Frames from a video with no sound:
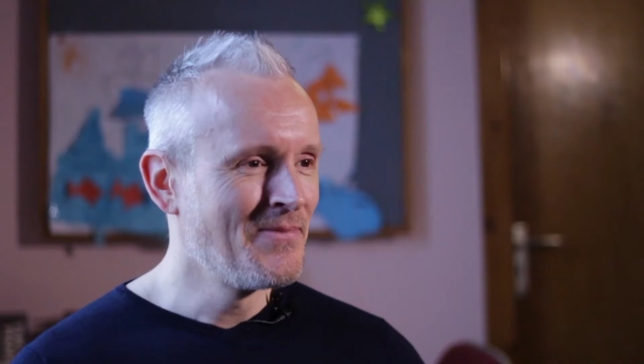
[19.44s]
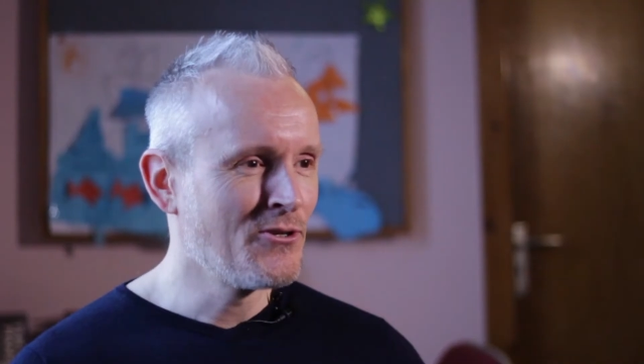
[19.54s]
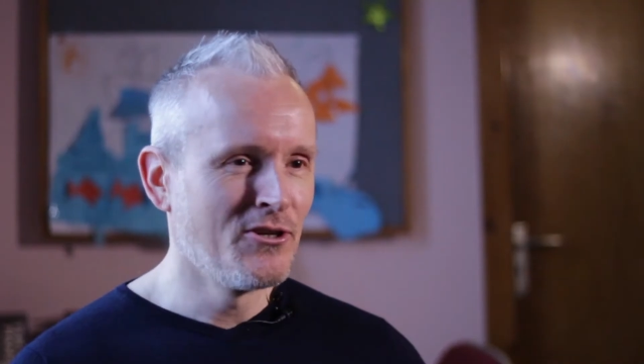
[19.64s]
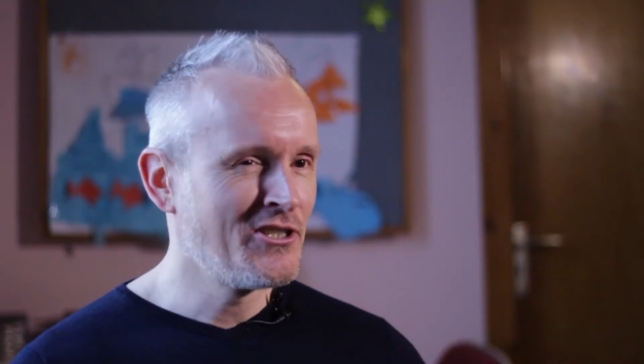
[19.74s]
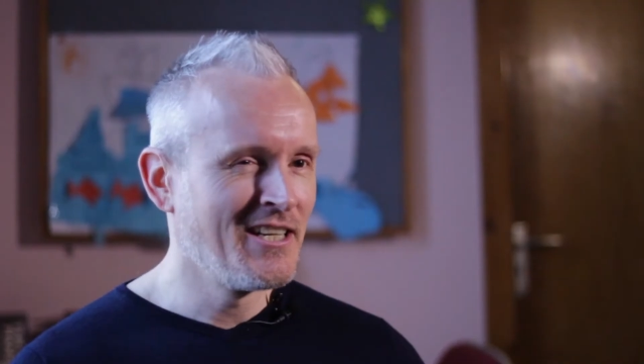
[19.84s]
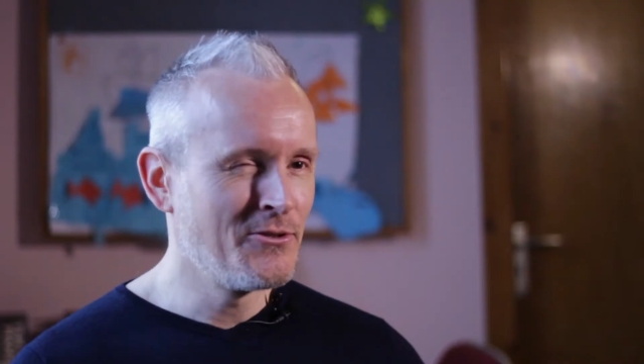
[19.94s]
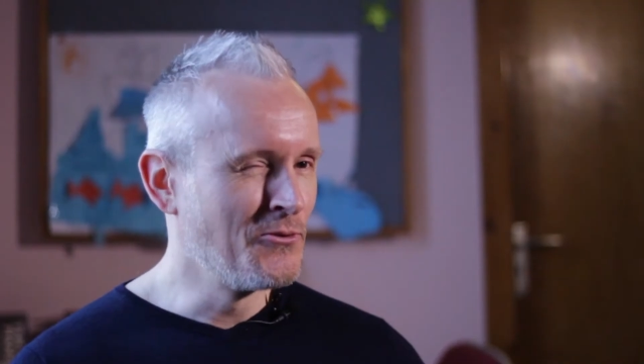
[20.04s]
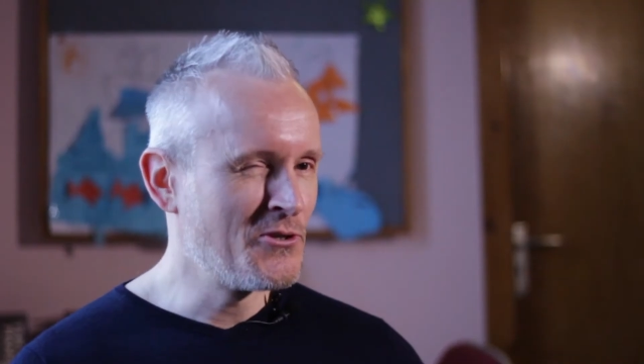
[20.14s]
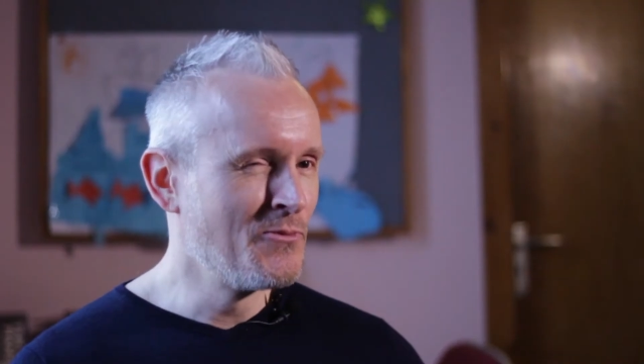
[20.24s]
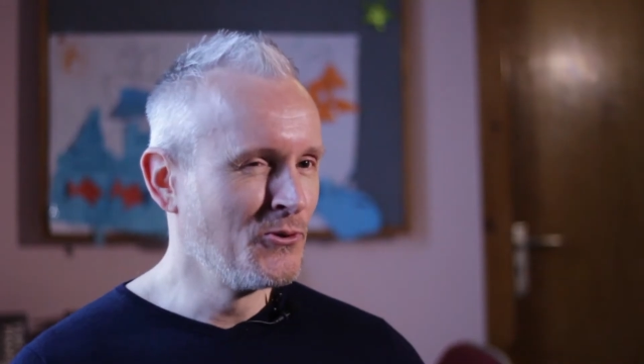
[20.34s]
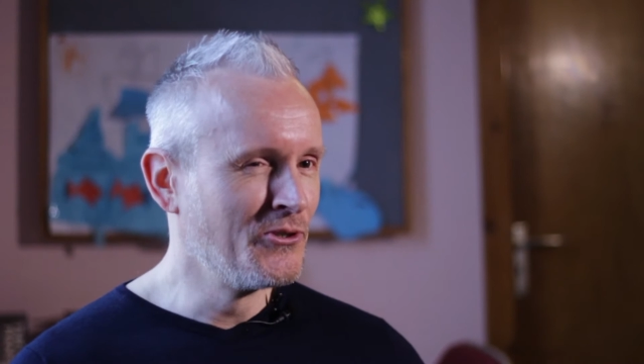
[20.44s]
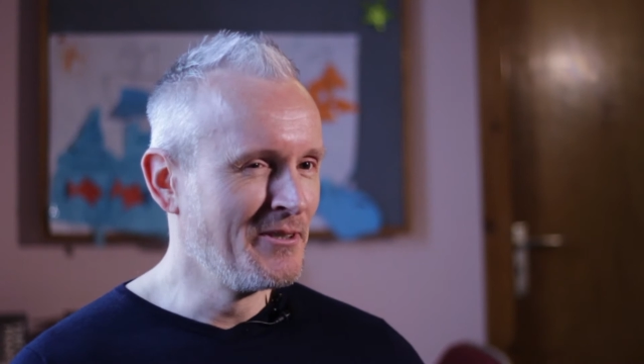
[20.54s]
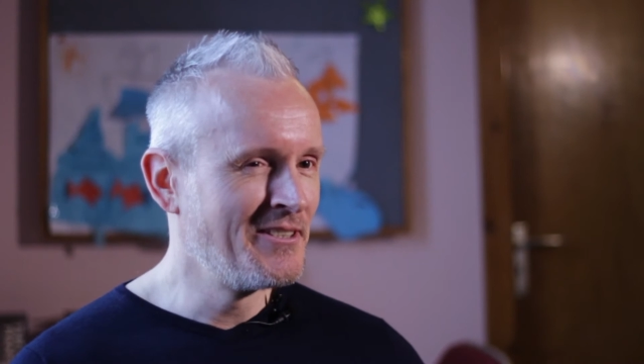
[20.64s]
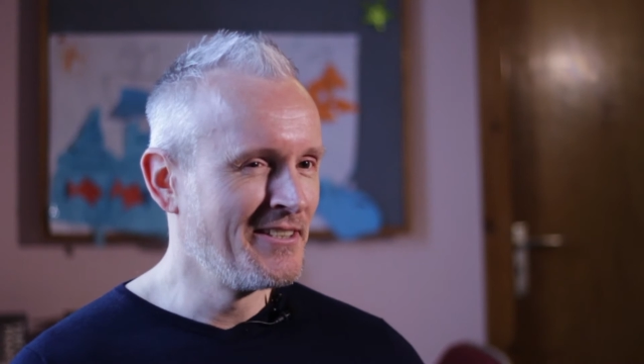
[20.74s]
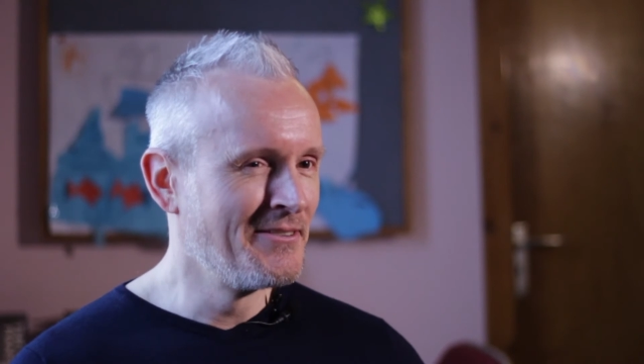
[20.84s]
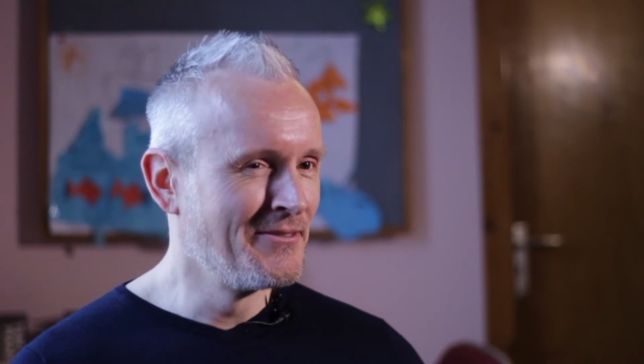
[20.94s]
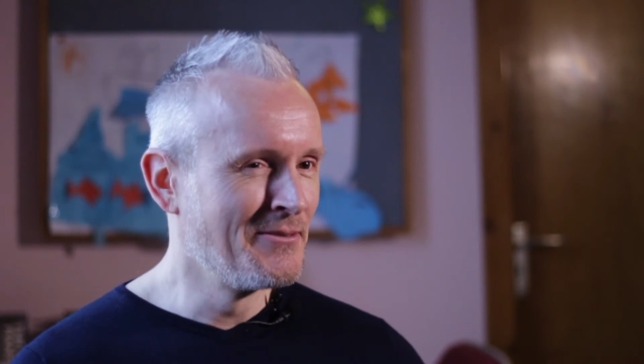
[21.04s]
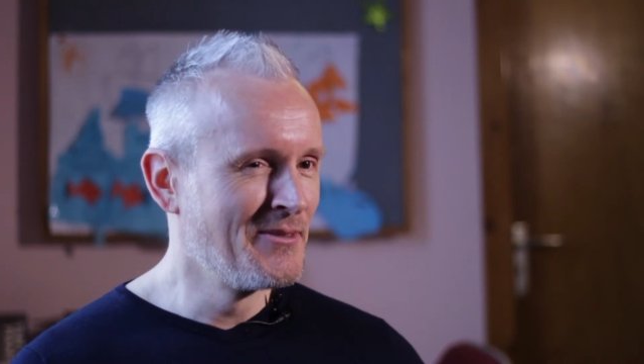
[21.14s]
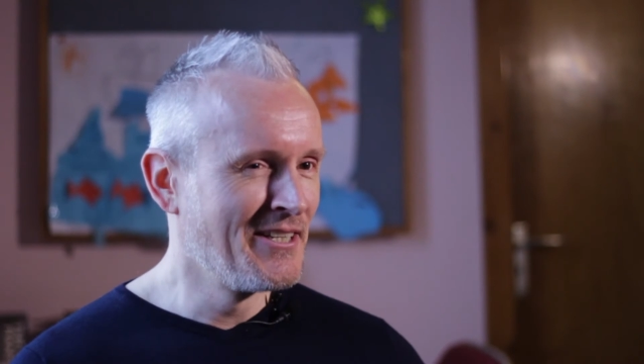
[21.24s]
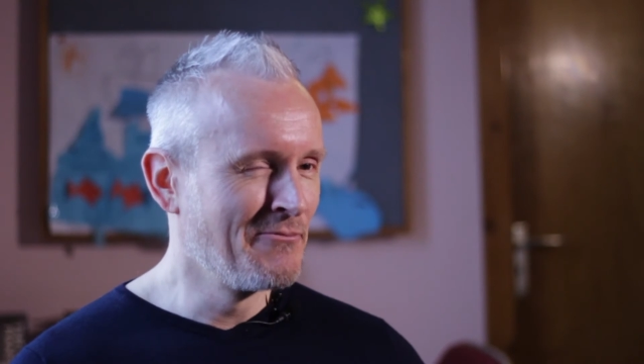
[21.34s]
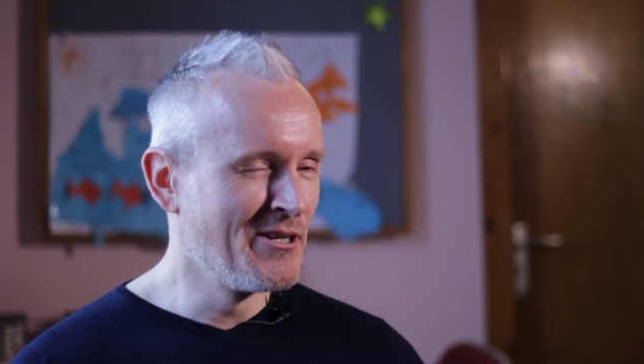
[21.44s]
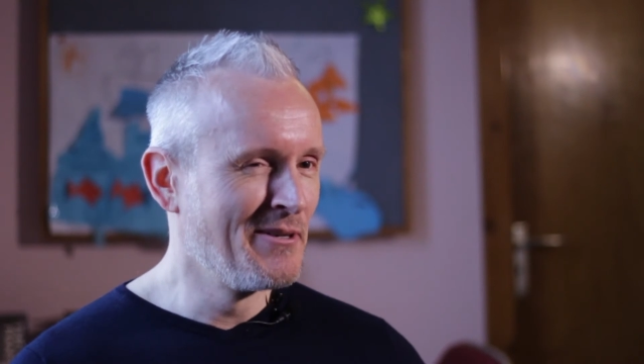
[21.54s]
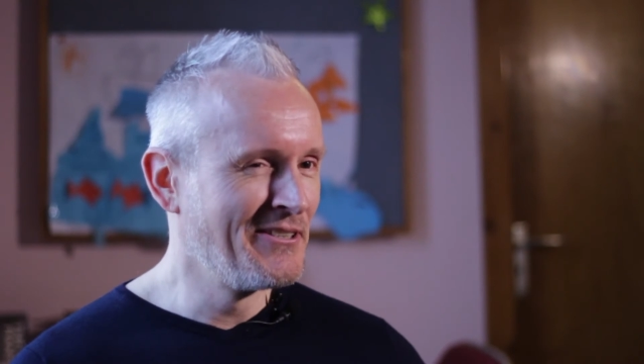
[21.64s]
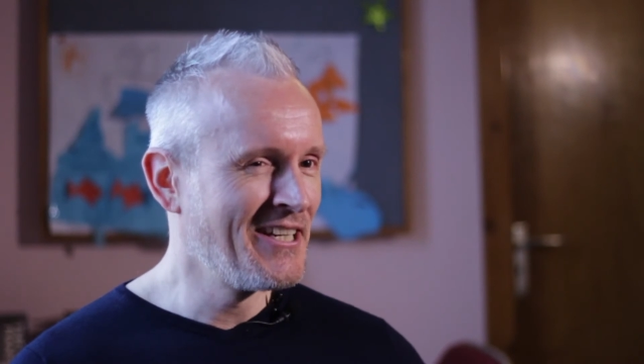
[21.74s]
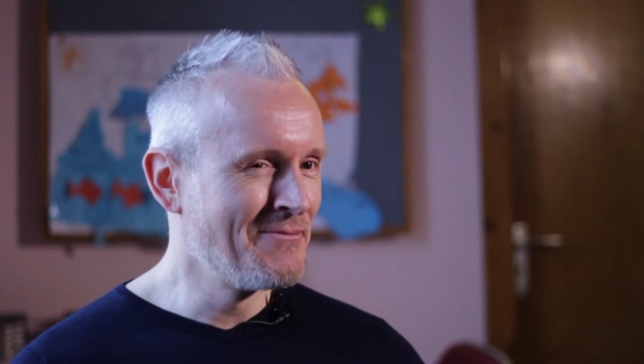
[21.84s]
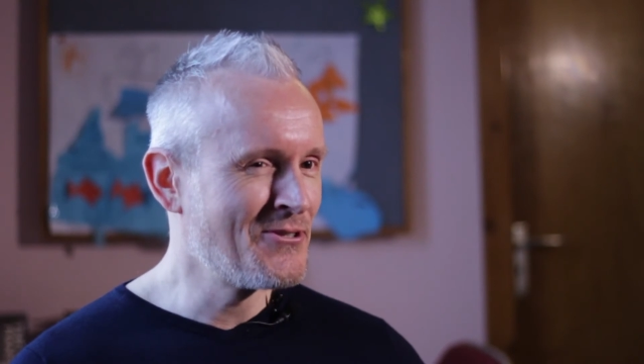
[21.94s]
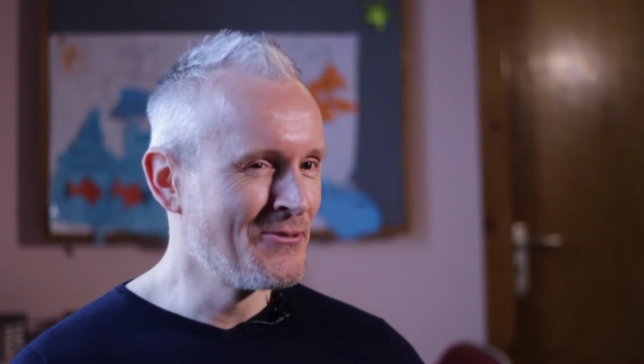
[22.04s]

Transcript: Scottish guys don't smoulder, we're a bit dance